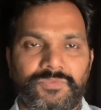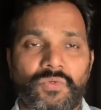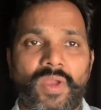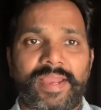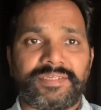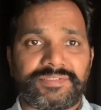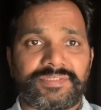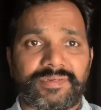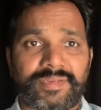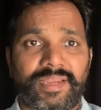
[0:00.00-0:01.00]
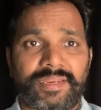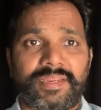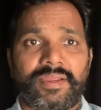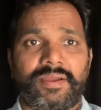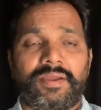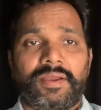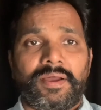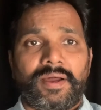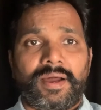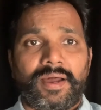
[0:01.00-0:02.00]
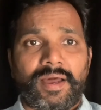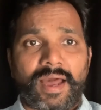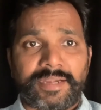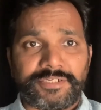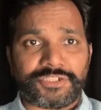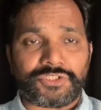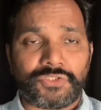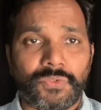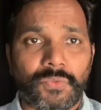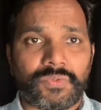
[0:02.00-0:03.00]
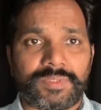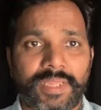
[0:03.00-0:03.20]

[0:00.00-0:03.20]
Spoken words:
You guys really understood